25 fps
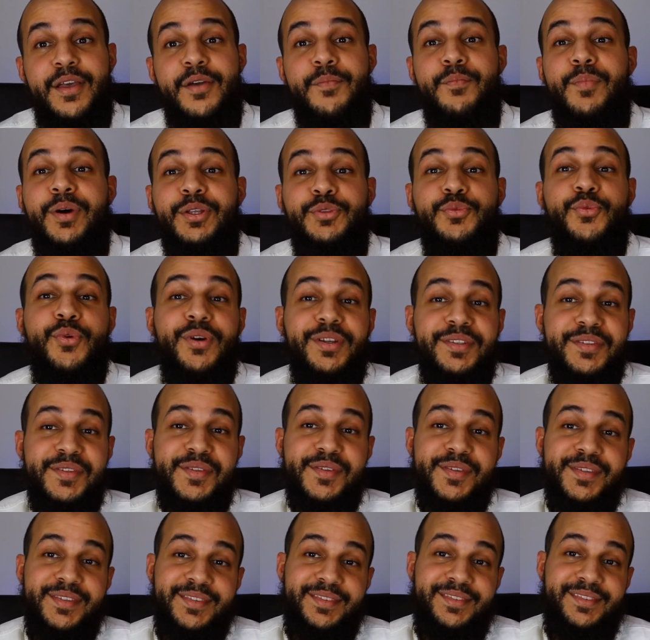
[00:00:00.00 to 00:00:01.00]
But
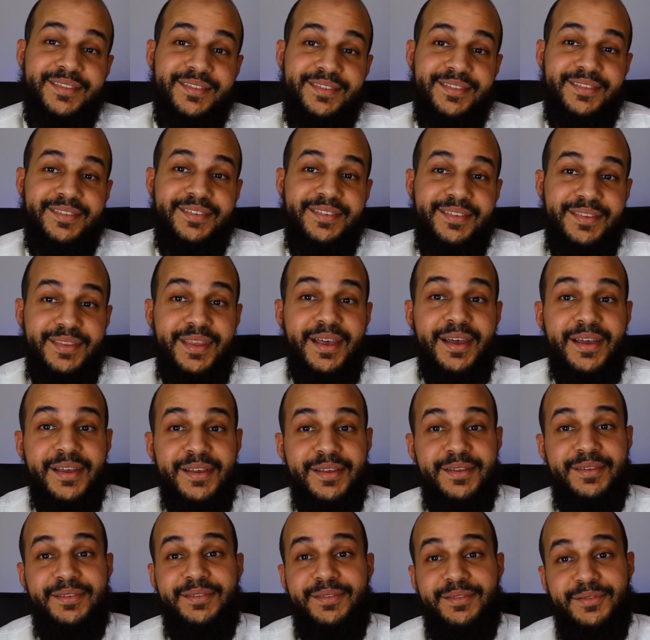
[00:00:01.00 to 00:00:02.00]
once
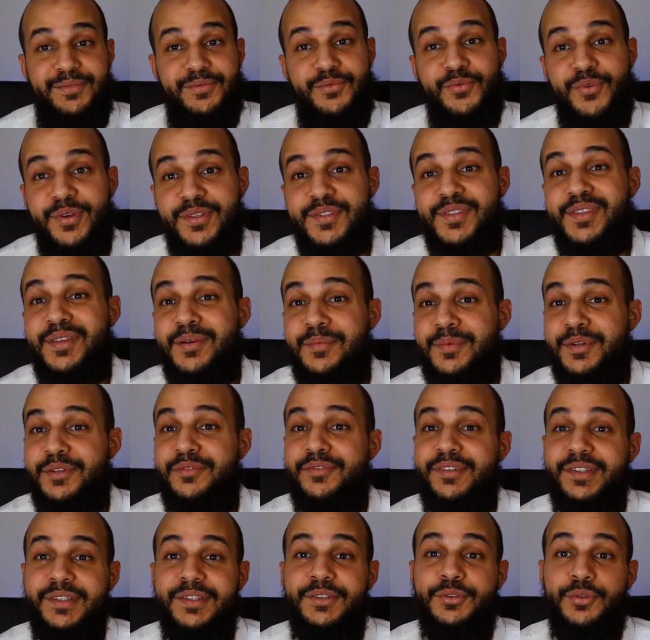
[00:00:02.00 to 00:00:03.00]
the wisdom
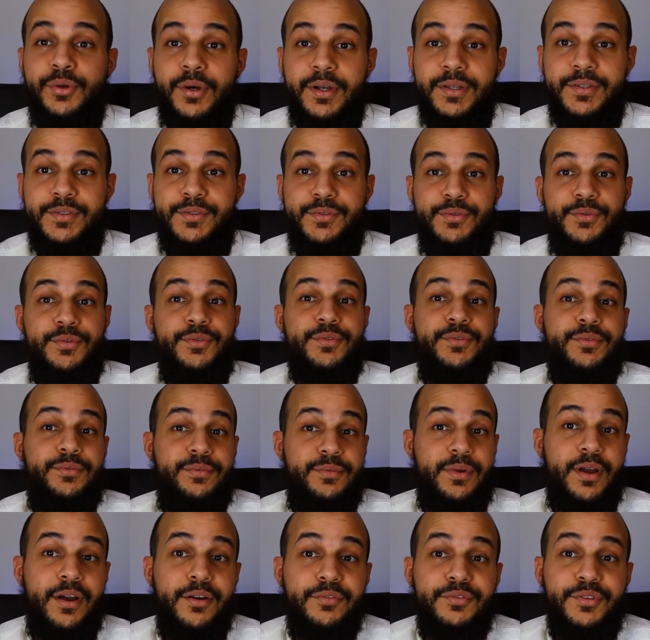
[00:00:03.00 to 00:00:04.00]
revealed to us, or
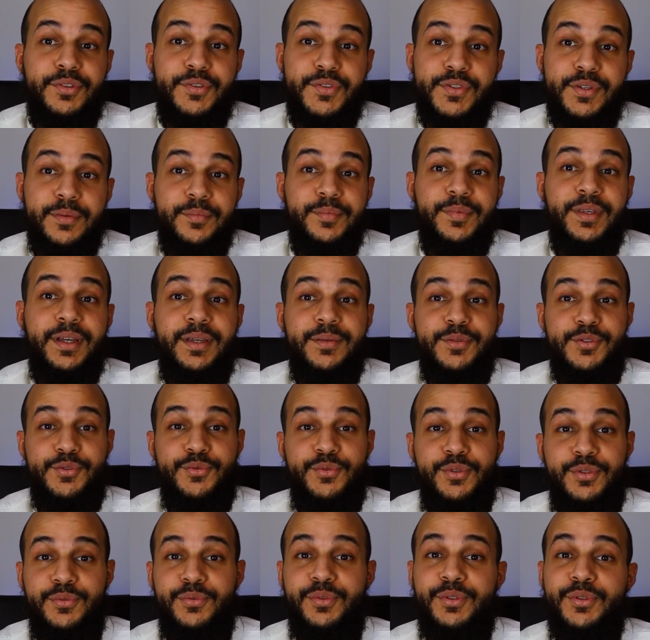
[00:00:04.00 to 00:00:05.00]
after some times
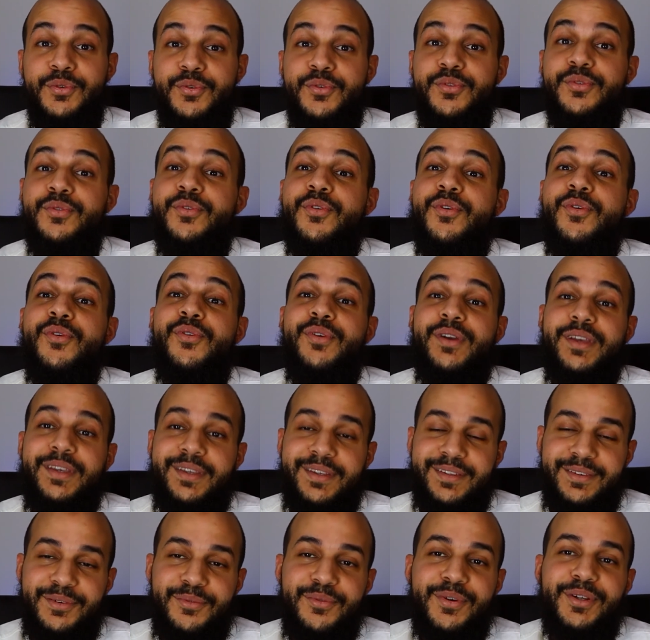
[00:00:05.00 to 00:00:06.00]
when we know,
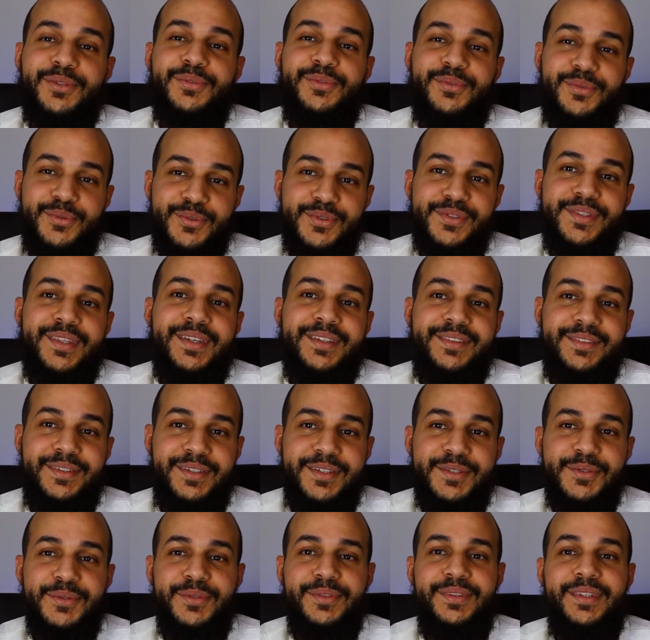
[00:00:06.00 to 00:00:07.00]
okay, what was that
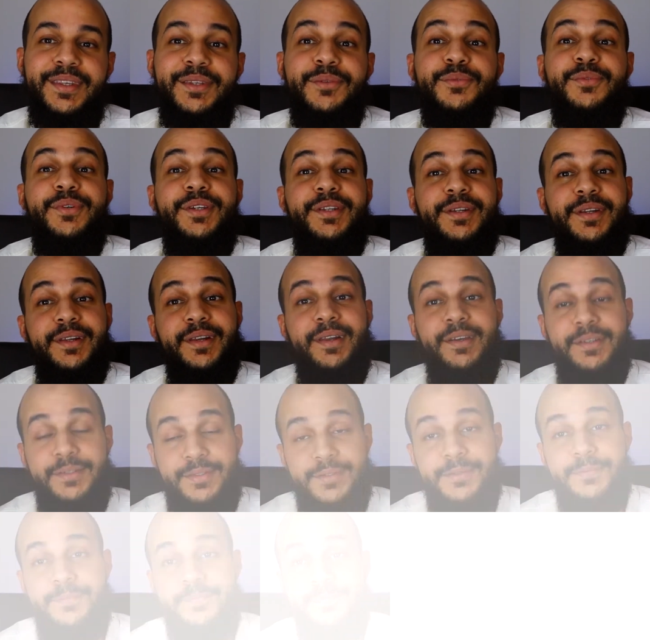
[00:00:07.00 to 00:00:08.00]
reason, then we
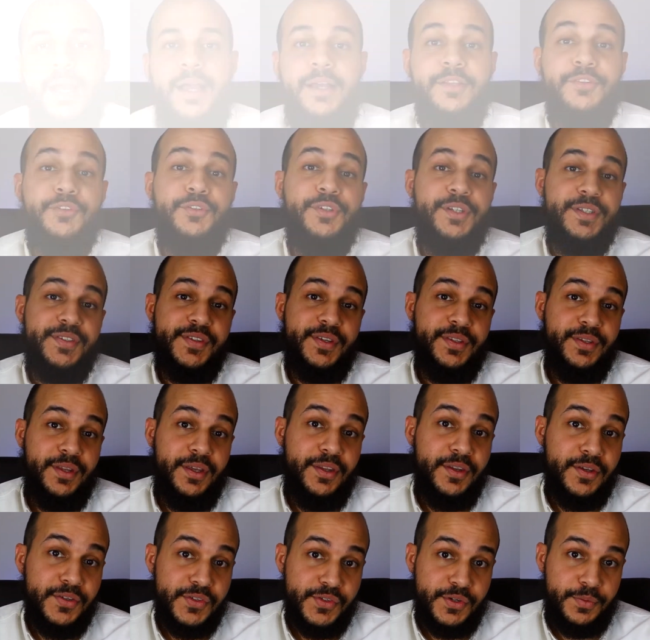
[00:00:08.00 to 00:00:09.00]
realize. And there is
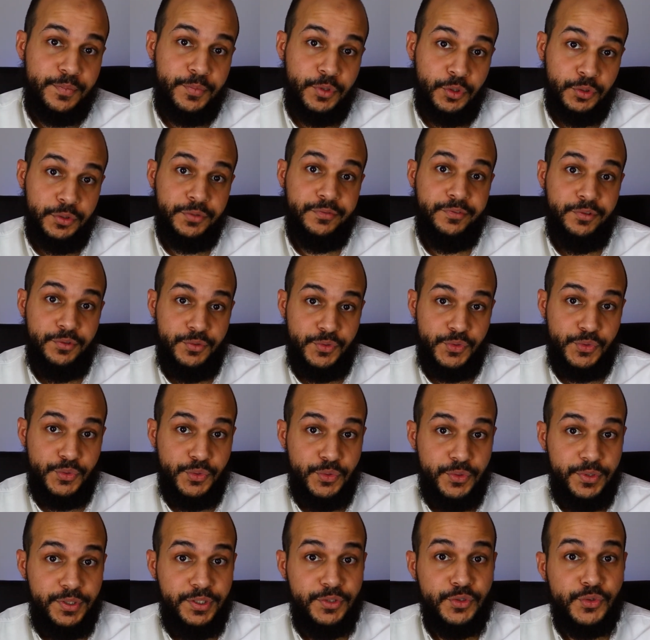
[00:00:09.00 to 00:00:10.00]
another beautiful
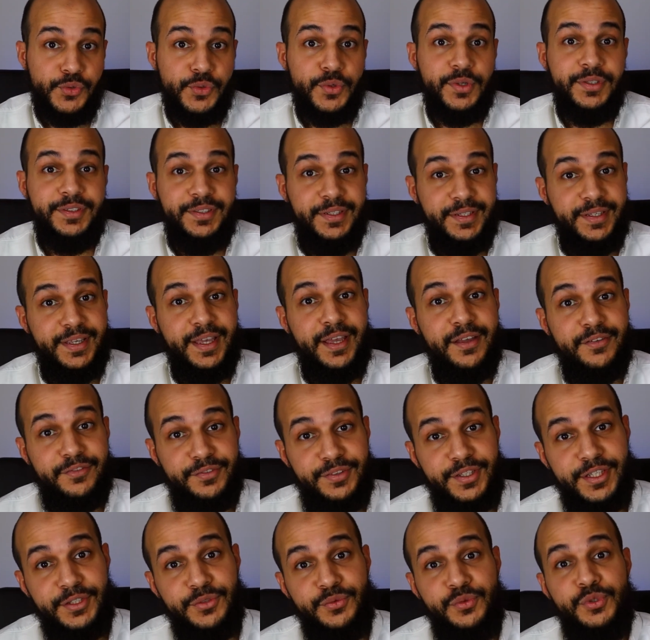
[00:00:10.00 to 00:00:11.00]
story in Surah Al-Kahf
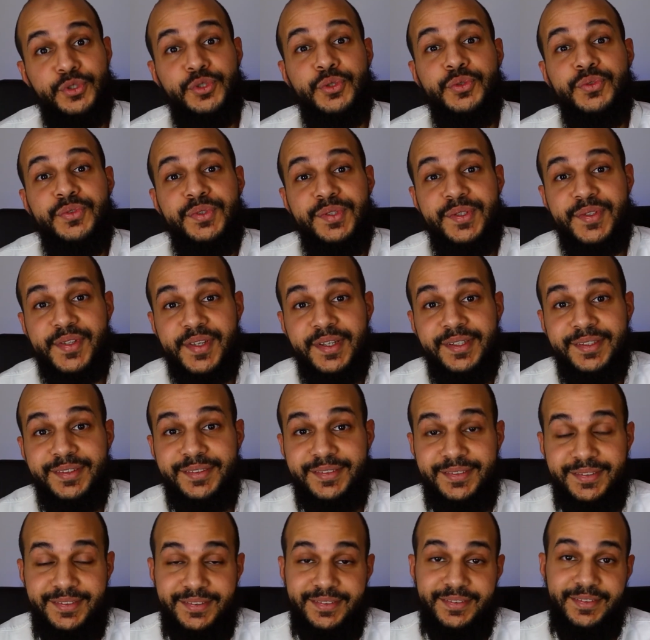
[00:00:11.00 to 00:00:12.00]
that we should
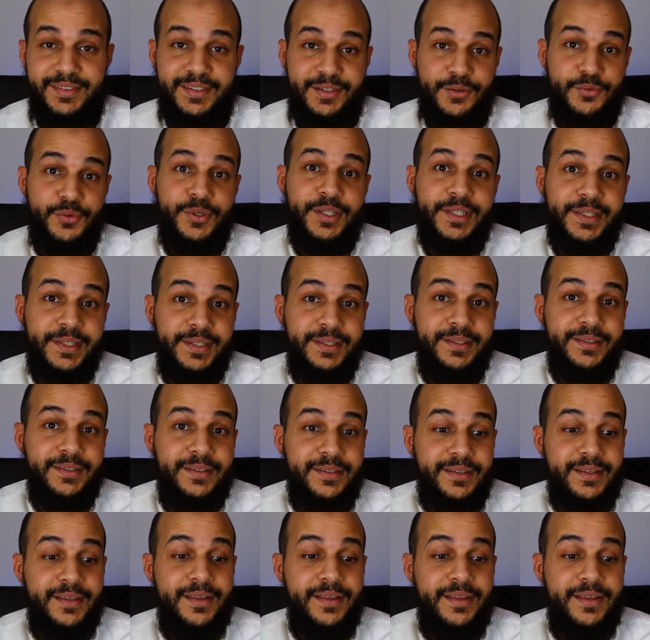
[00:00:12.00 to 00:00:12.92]
recite weekly.